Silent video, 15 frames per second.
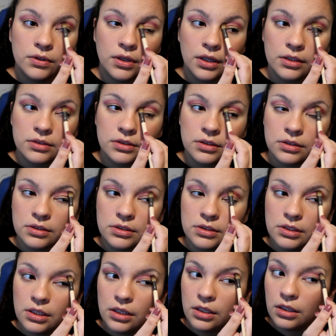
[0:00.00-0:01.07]
You guys could
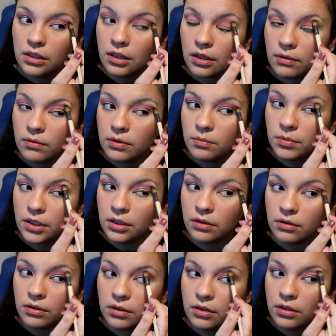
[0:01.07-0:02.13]
see, that would be
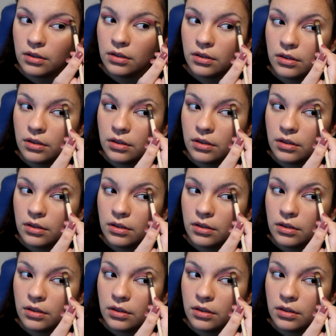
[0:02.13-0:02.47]
good.